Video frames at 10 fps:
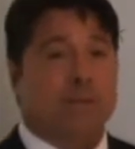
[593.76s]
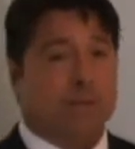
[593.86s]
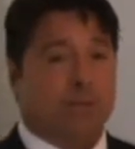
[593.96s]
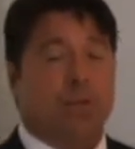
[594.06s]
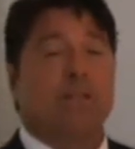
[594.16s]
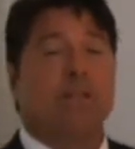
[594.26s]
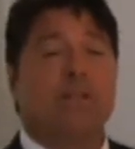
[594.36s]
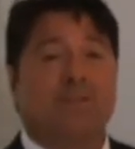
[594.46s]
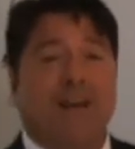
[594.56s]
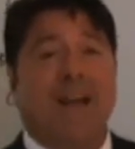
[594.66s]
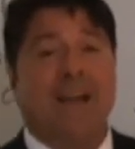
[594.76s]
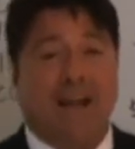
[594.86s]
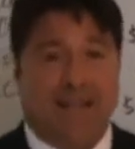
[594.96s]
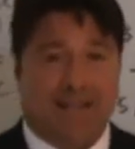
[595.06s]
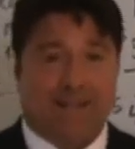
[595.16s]
So your risk is
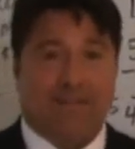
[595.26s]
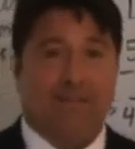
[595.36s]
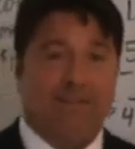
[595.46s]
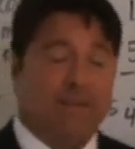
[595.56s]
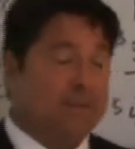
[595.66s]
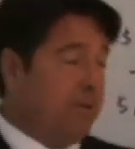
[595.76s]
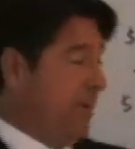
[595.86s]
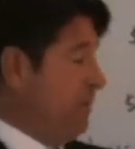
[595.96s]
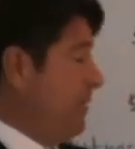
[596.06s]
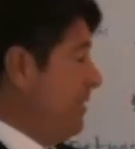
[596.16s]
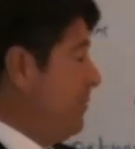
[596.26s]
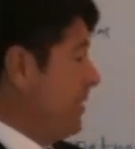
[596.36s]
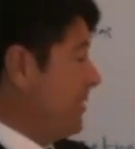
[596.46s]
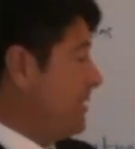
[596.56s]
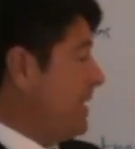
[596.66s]
finite when you
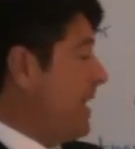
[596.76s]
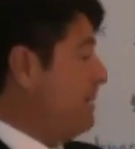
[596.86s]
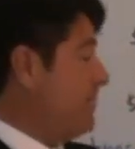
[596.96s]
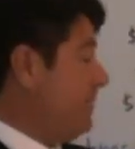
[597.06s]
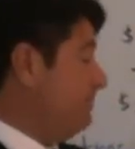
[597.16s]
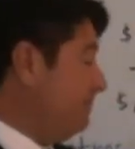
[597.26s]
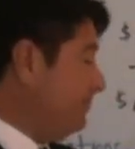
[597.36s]
purchase an option.